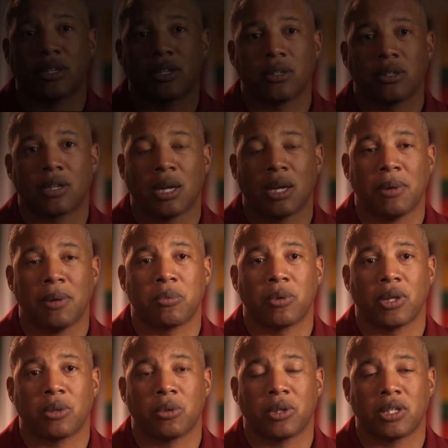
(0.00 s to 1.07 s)
to come up
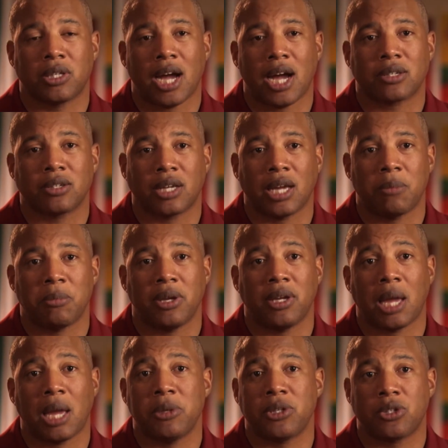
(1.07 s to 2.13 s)
with, what the doctor gave me, he
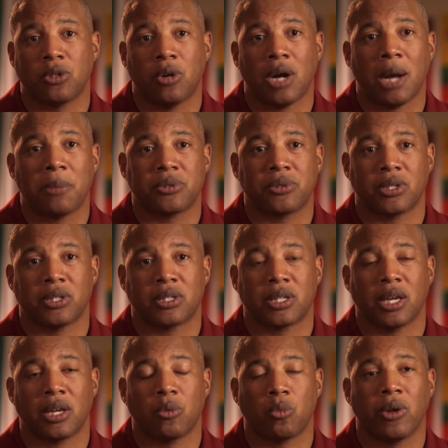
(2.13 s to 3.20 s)
gave me two options. He
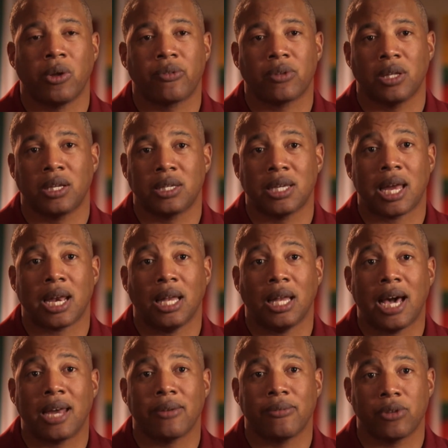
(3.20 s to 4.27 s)
said, we've cleaned out a
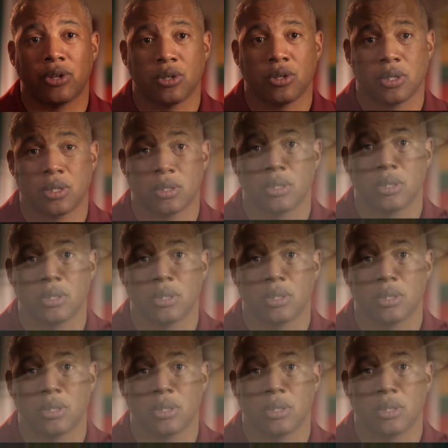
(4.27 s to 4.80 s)
lot of your